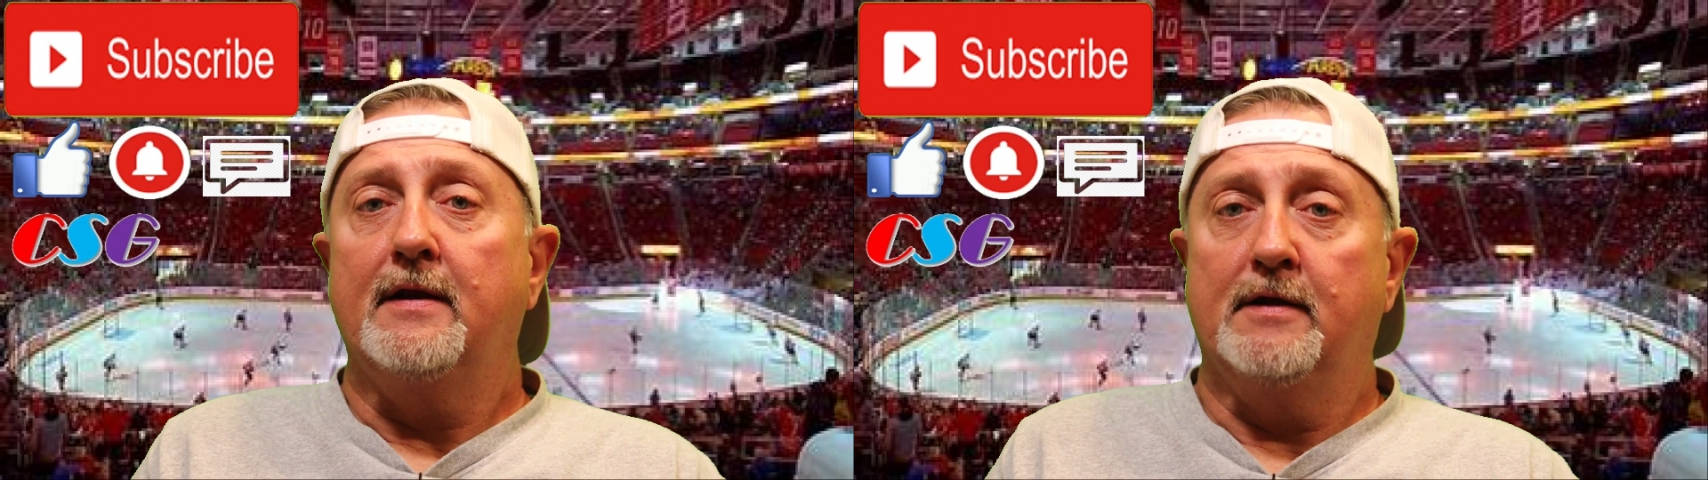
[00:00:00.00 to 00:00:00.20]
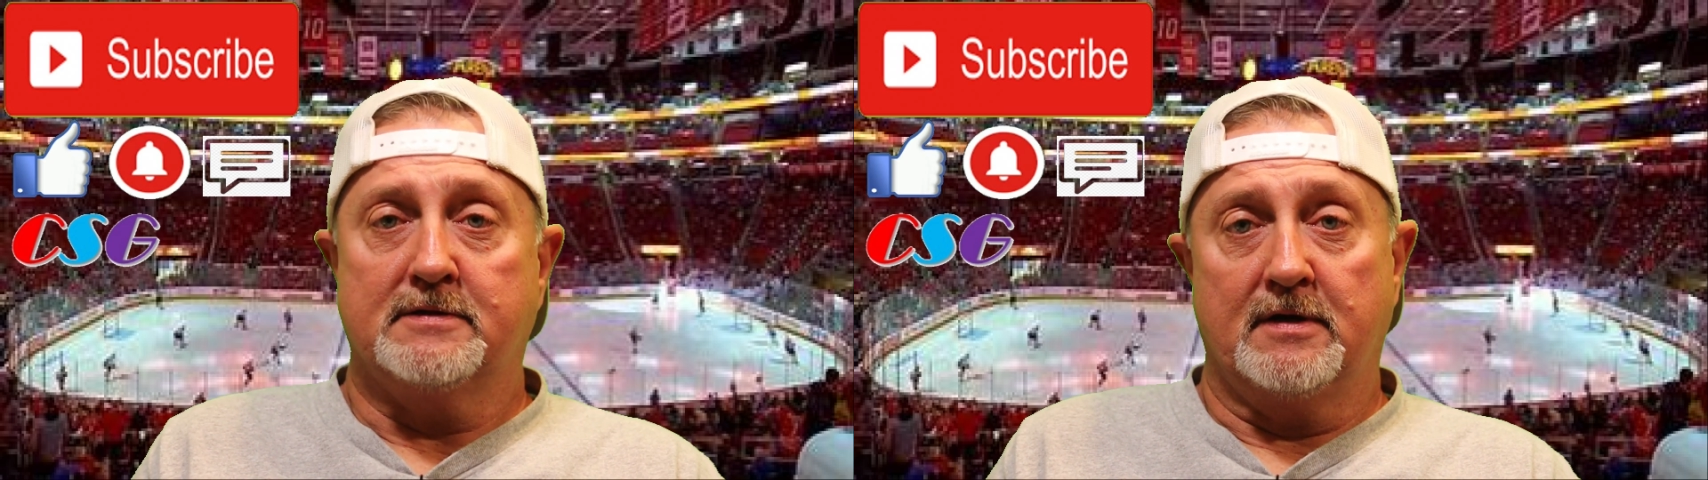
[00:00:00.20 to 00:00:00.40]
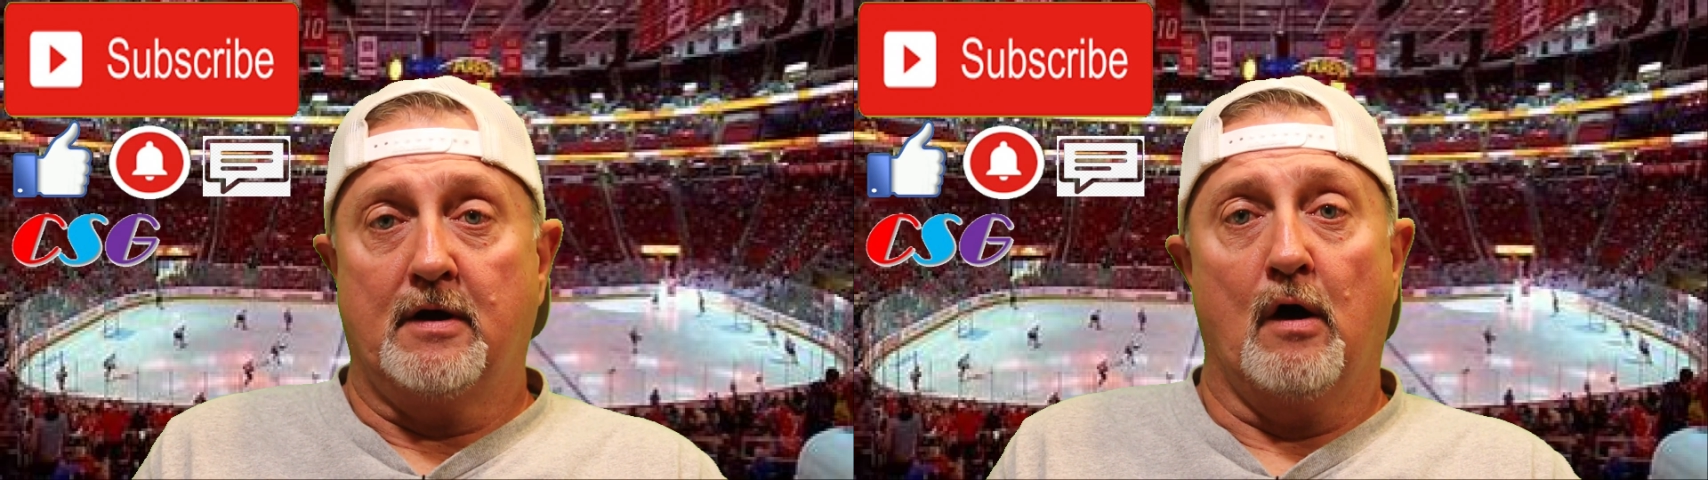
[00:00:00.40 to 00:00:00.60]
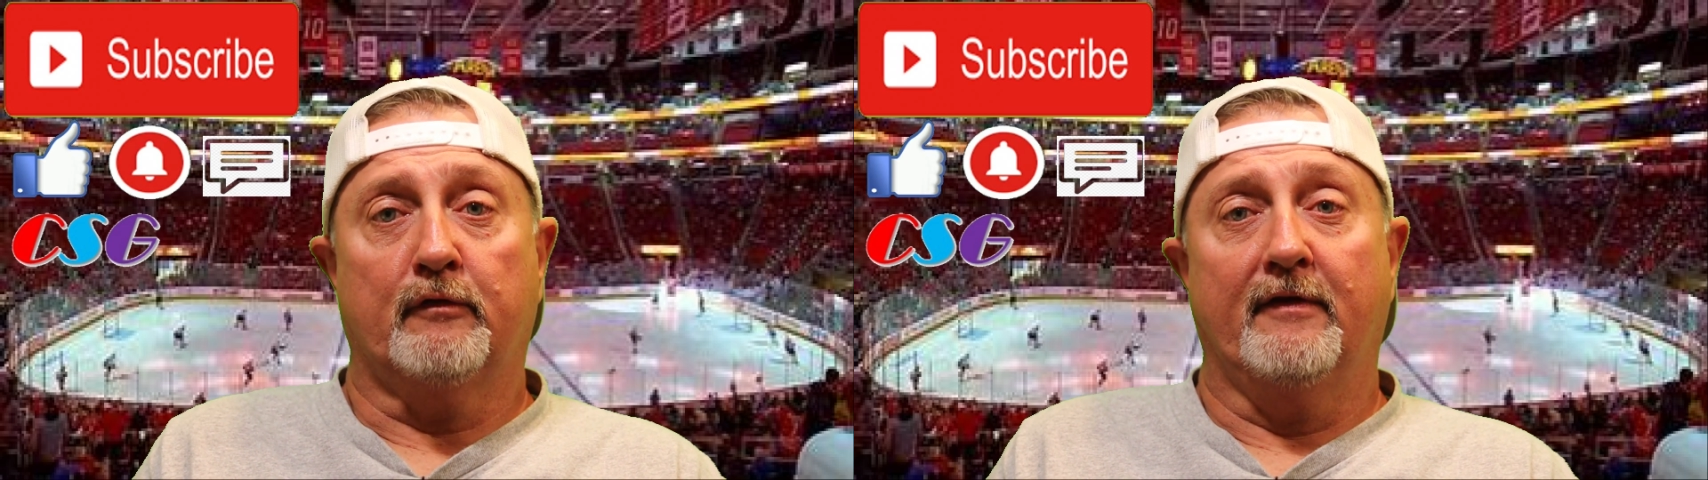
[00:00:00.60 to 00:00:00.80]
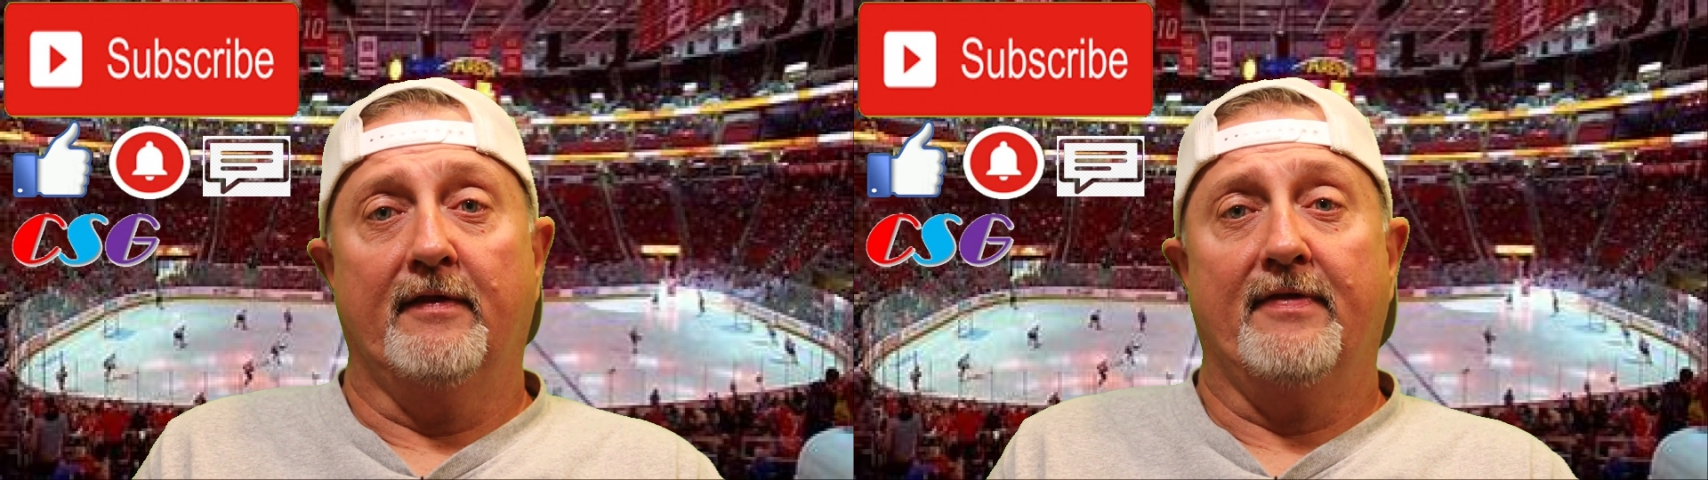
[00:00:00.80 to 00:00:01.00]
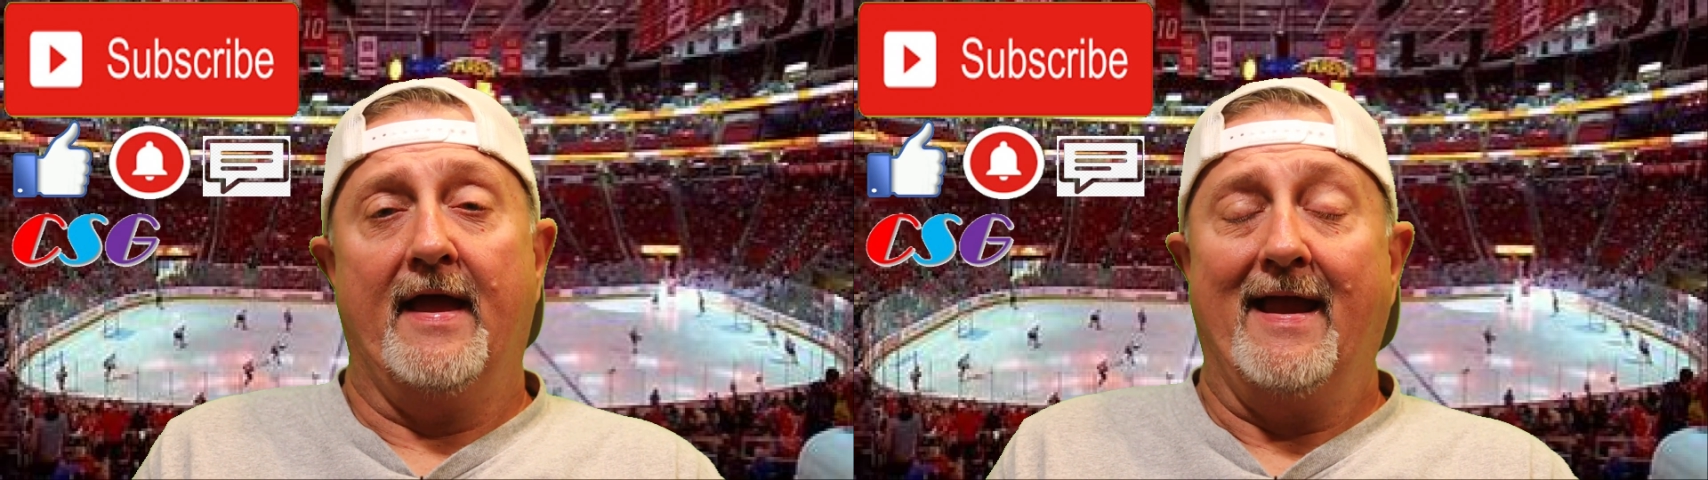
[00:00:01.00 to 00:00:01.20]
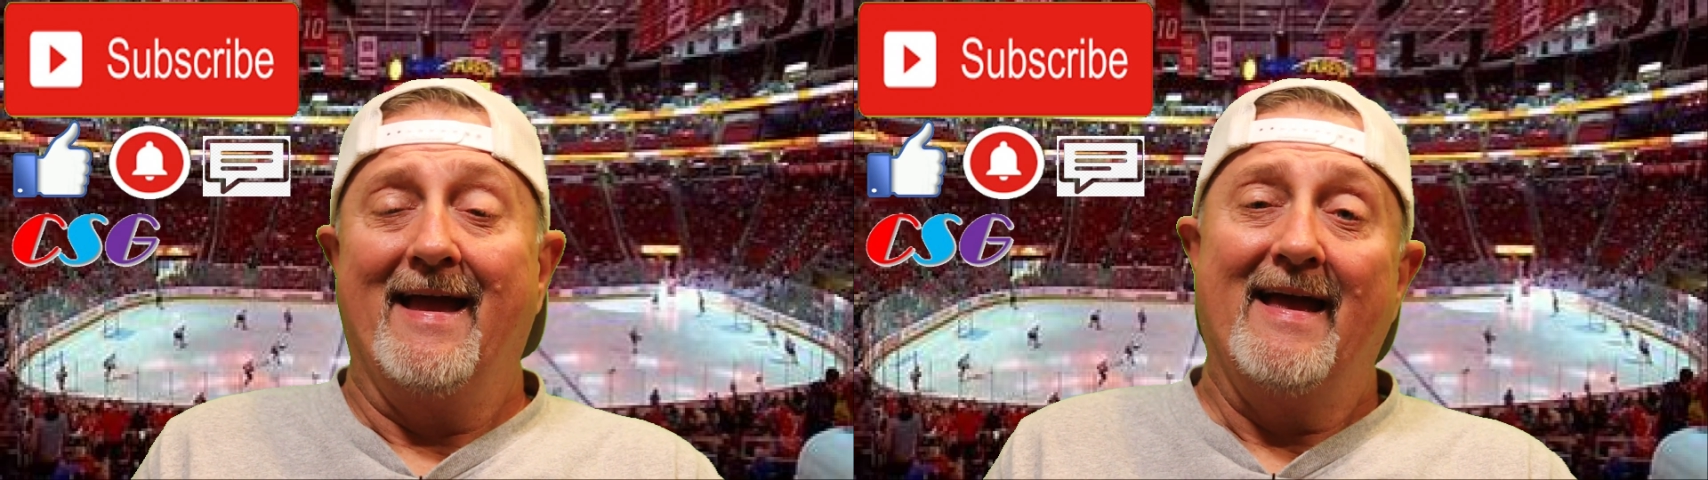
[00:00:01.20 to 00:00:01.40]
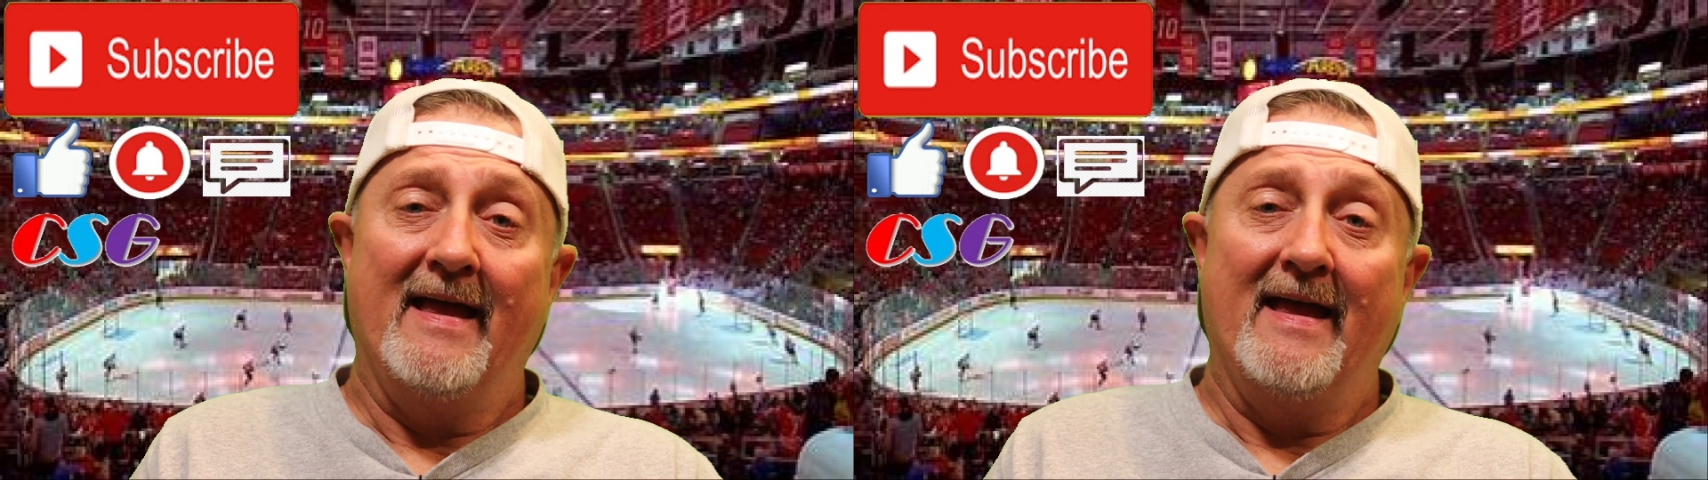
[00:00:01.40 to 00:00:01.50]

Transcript: Doesn't cost anything.